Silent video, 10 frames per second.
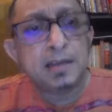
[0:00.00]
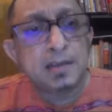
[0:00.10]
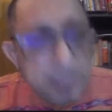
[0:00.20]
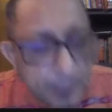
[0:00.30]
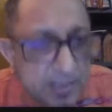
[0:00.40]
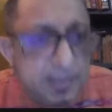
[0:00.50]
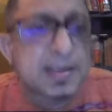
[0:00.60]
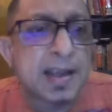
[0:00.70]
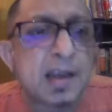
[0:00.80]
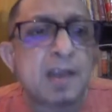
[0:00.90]
I think especially in the
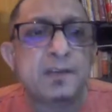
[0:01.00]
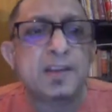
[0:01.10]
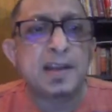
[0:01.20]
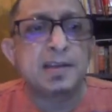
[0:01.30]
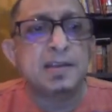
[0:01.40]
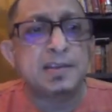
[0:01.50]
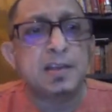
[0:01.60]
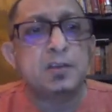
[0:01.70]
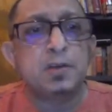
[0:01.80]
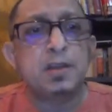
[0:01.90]
second half of the 19th
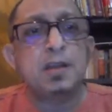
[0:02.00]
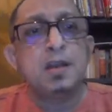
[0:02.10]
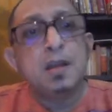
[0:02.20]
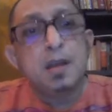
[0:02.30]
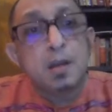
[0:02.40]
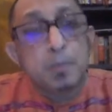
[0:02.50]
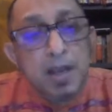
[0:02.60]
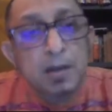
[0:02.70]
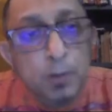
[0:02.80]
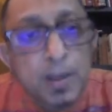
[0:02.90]
century,
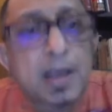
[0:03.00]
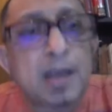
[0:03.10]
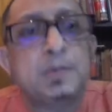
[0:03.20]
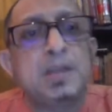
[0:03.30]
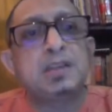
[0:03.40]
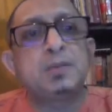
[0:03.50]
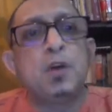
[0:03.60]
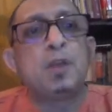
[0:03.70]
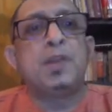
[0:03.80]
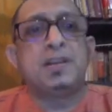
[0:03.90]
by looking at these
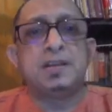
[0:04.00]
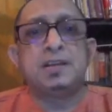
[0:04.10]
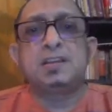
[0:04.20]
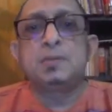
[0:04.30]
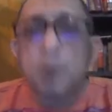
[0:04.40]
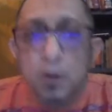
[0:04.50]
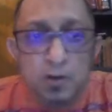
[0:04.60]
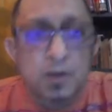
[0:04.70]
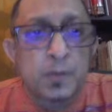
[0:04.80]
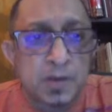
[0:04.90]
small presses,
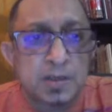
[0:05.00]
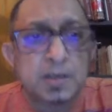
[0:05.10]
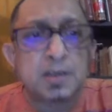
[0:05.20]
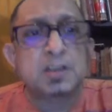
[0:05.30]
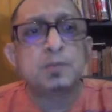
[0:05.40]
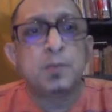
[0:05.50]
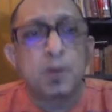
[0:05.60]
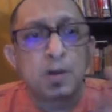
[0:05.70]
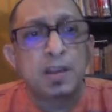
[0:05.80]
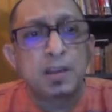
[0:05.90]
small communities,
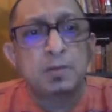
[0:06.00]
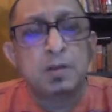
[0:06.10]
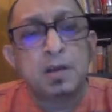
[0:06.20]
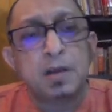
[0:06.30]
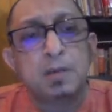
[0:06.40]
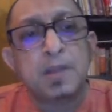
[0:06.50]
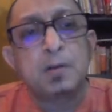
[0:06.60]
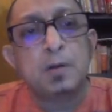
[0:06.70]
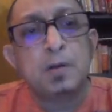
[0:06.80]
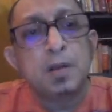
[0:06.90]
small
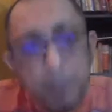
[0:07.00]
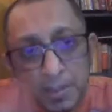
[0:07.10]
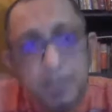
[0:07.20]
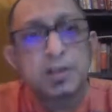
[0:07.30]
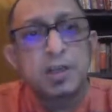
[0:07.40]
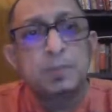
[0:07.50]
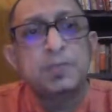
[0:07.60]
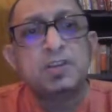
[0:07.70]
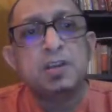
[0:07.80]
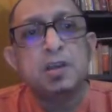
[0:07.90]

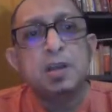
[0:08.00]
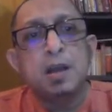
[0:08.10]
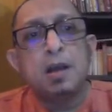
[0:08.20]
readerships,